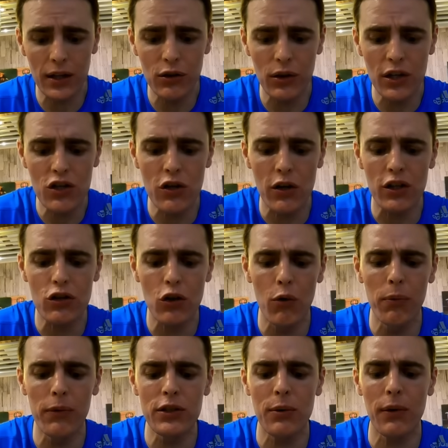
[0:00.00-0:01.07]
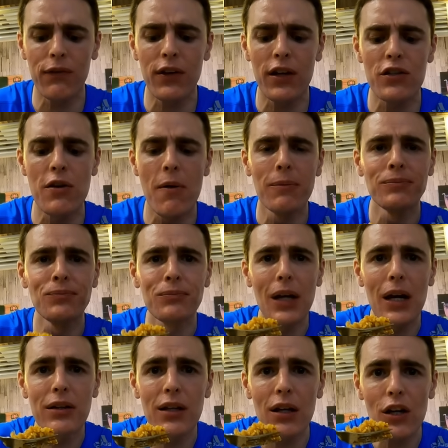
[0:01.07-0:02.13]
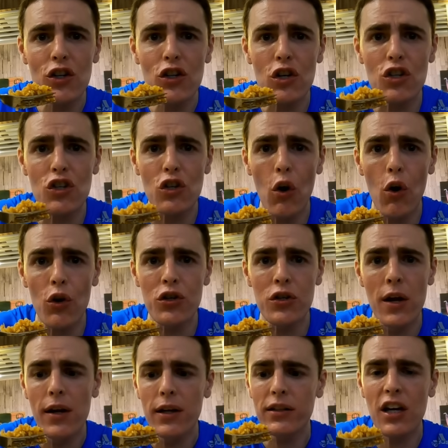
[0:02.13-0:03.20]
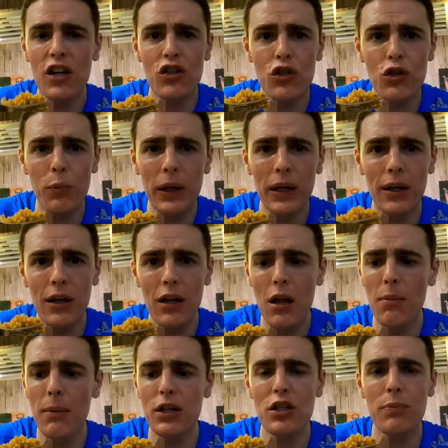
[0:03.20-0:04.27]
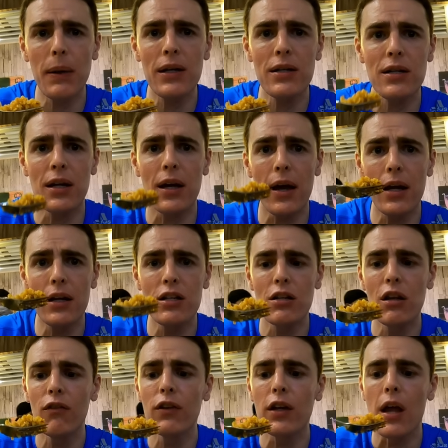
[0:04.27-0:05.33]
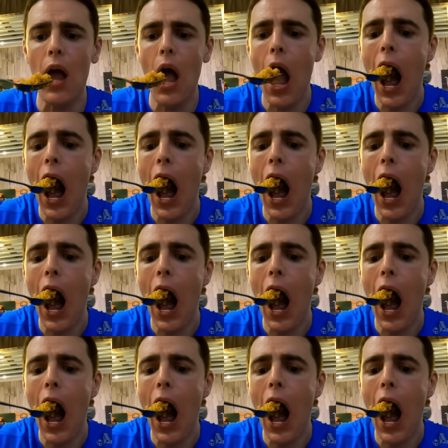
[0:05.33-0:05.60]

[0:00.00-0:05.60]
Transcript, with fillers: Indonesia, it's always with this delicious sauce. Tastes sweet and a little bit spicy and it's lovely.